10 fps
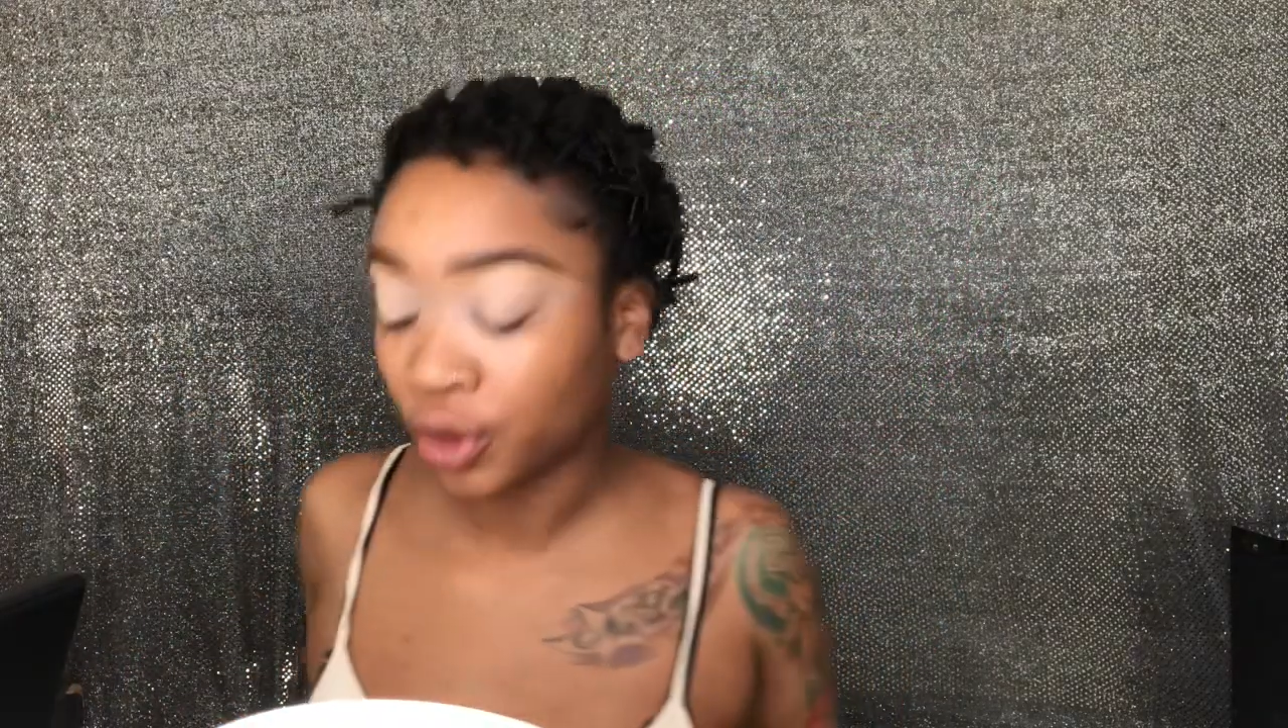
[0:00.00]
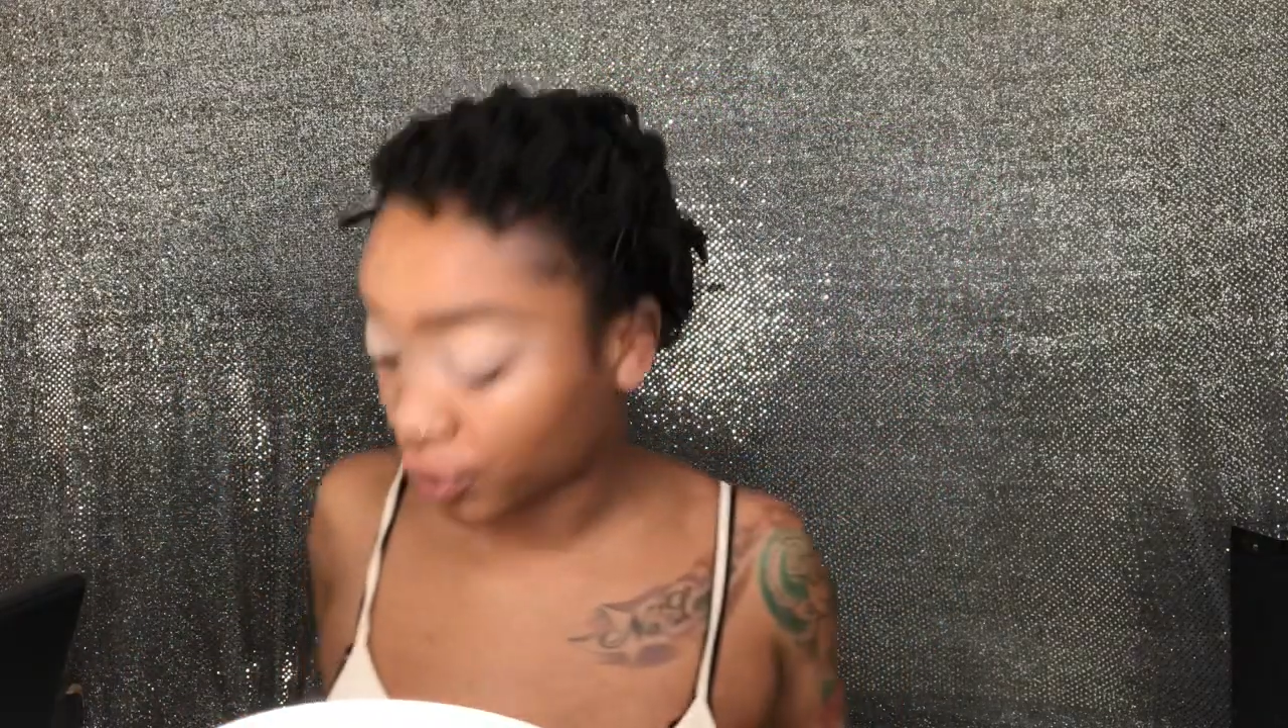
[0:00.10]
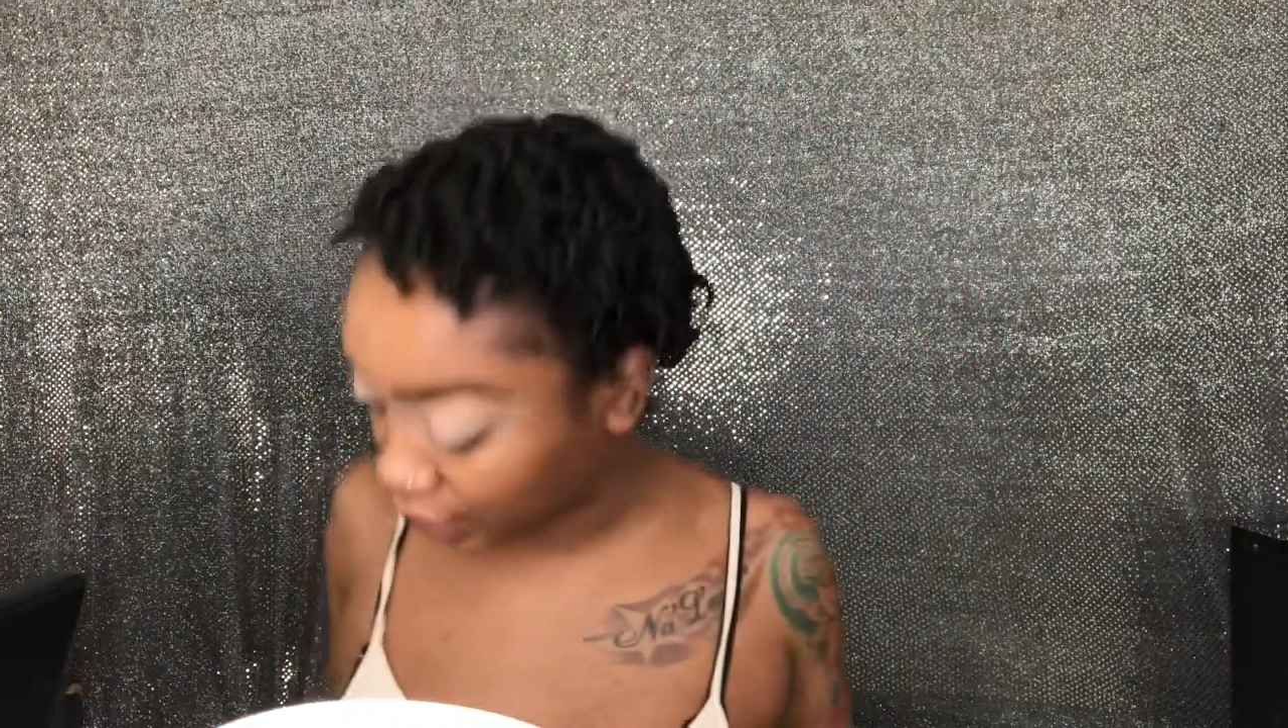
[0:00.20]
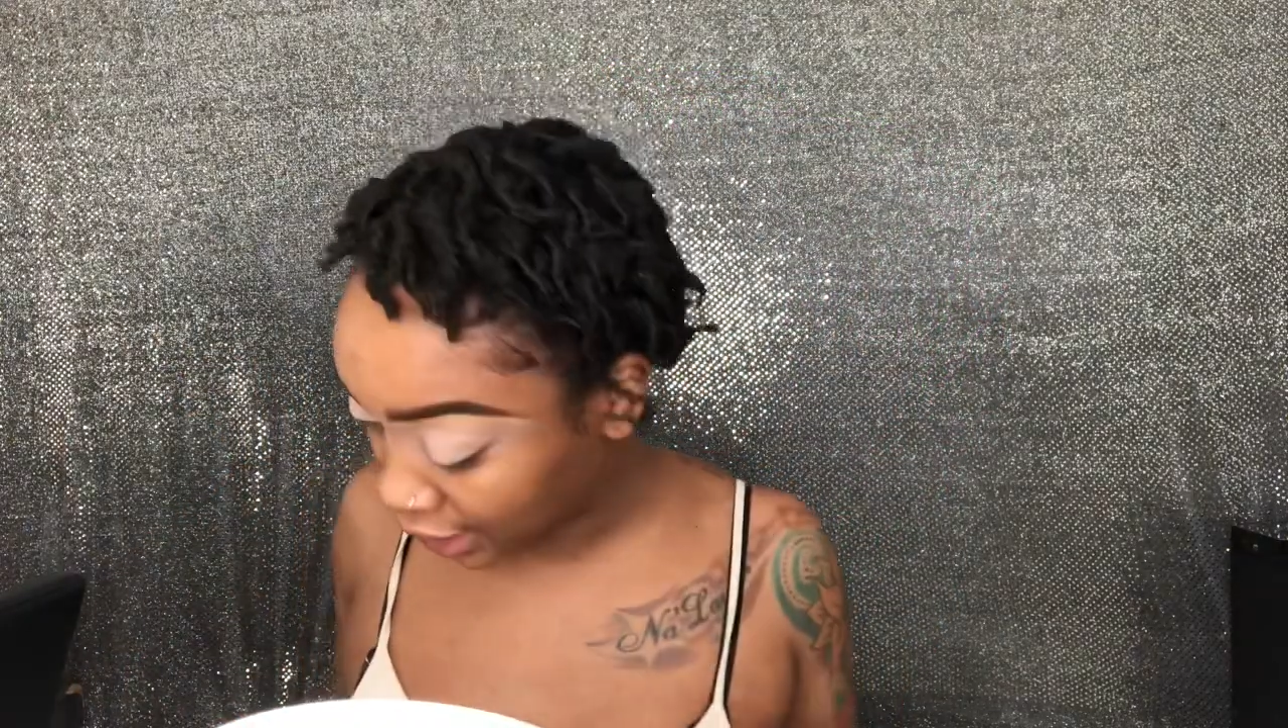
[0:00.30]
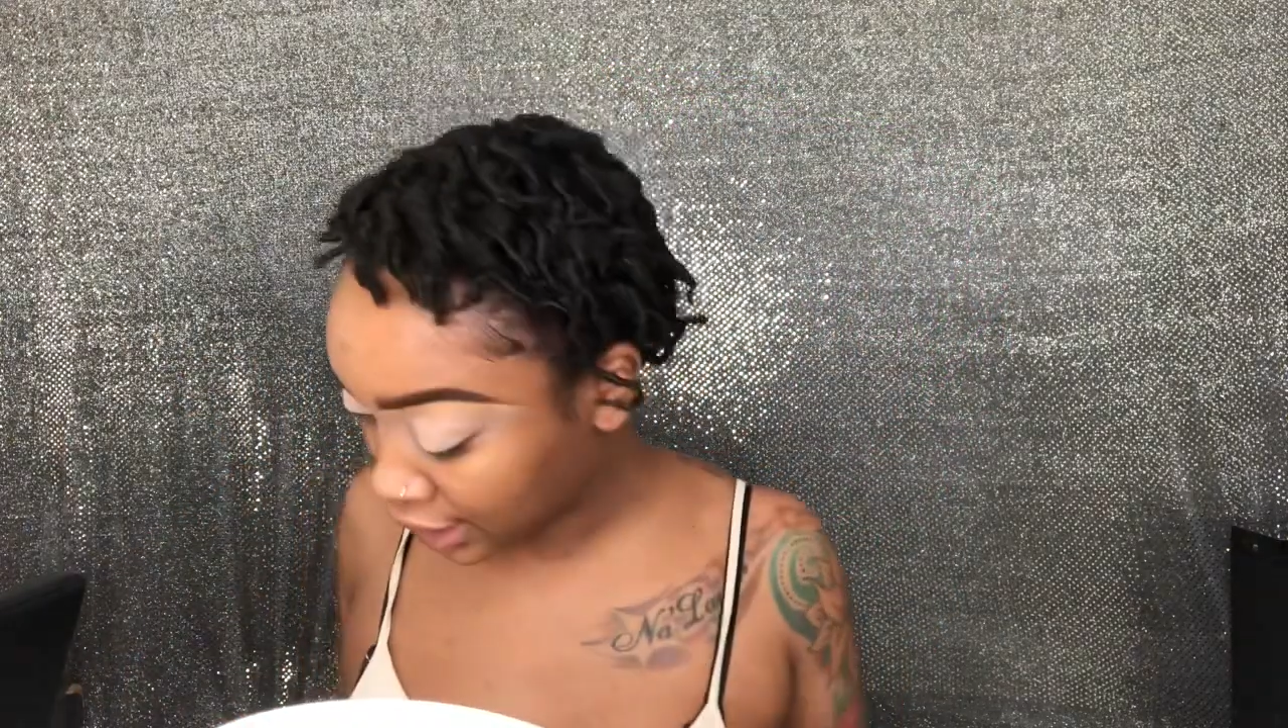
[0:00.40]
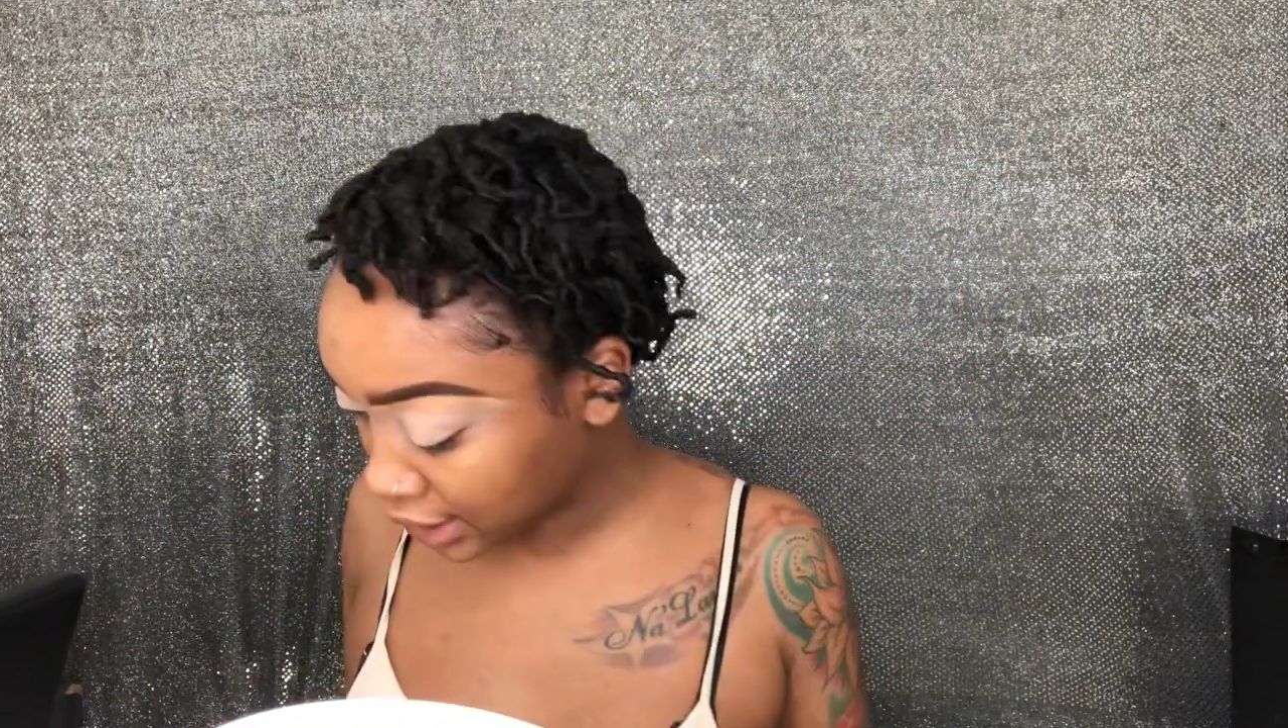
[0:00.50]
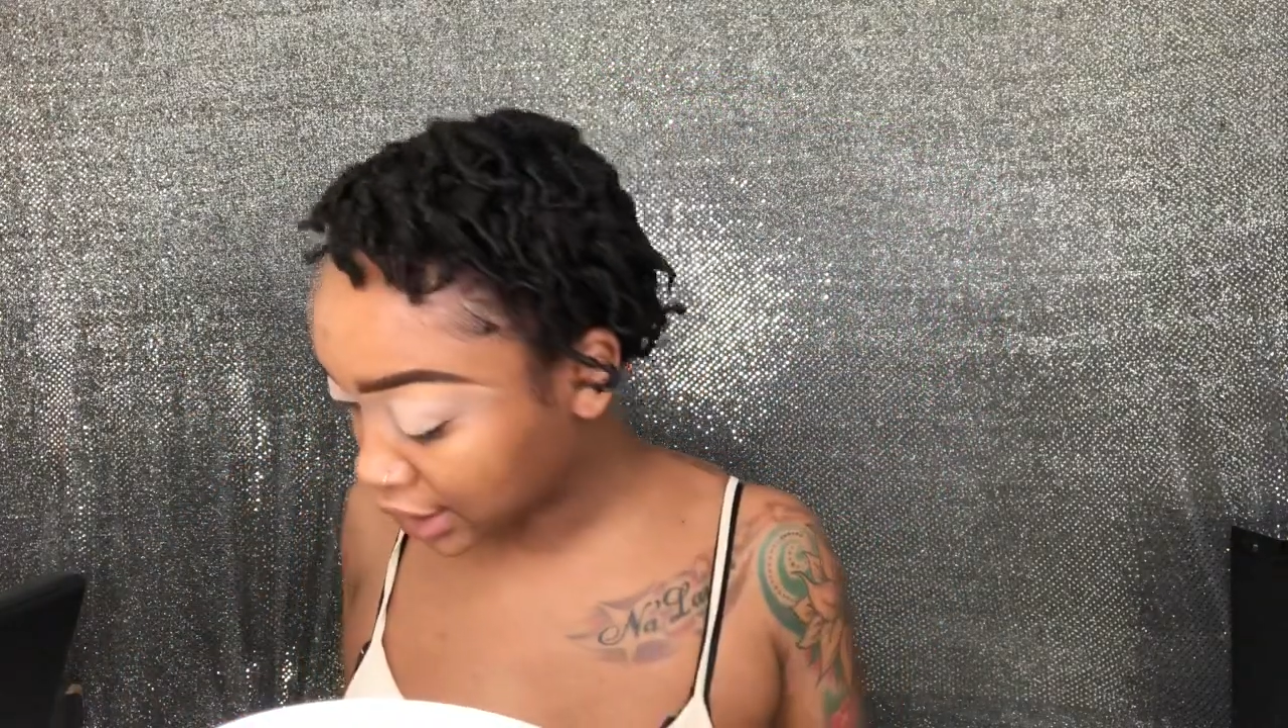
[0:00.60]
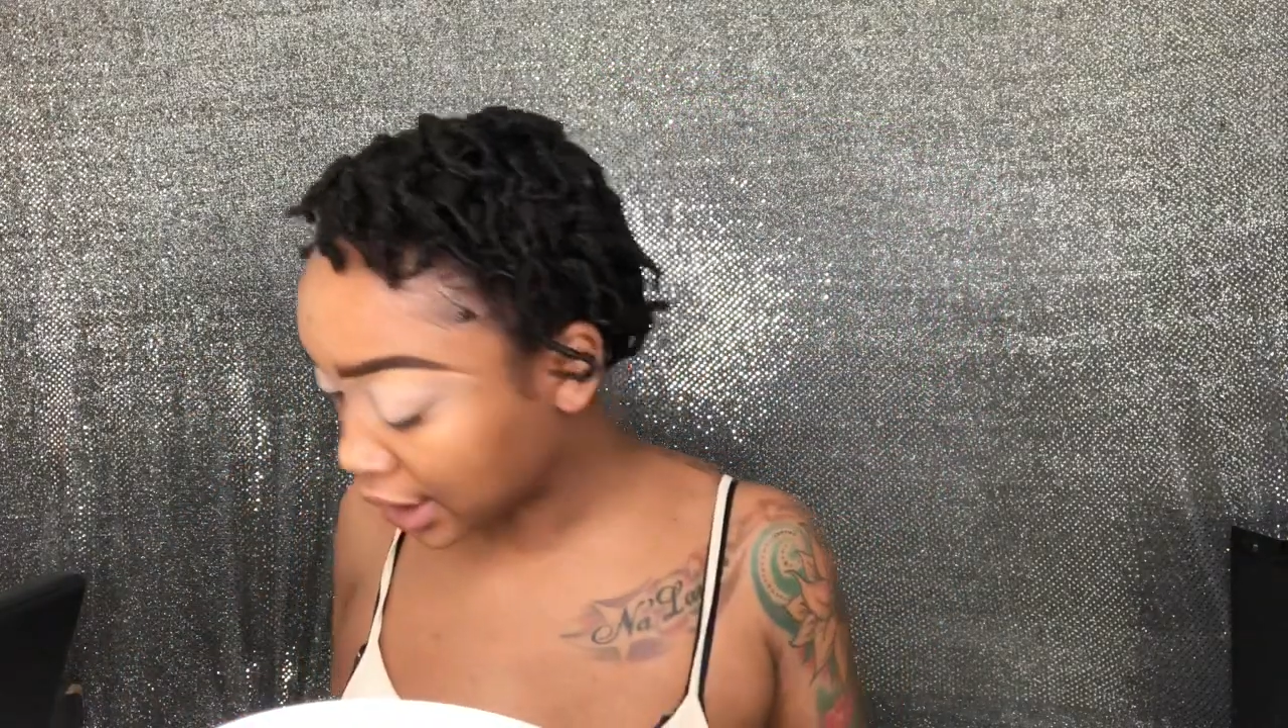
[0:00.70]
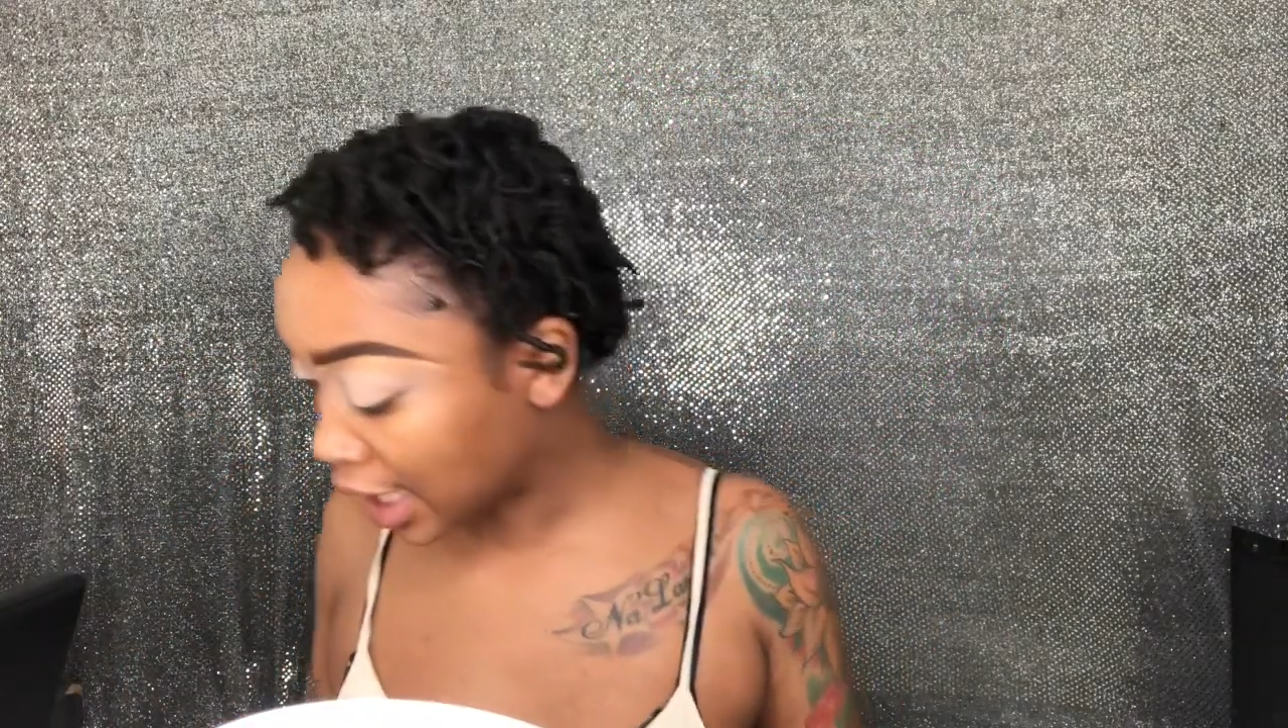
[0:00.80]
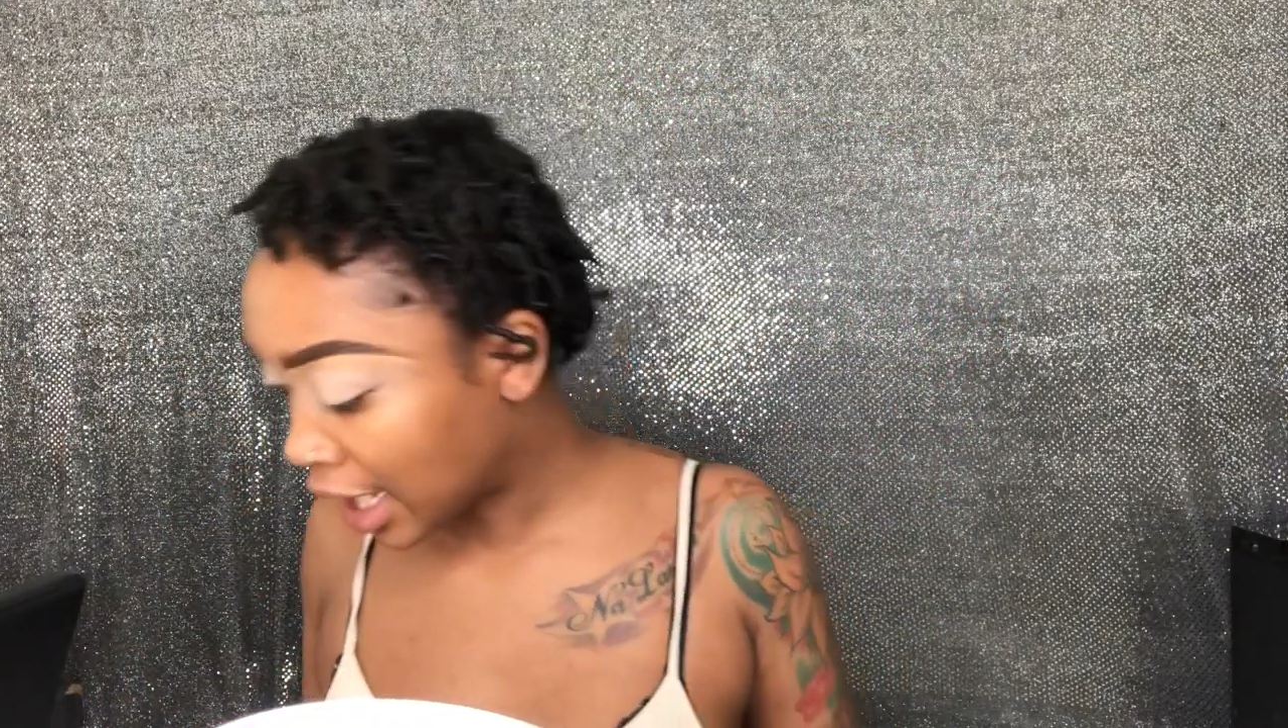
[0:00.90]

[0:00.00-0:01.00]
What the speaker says: crease.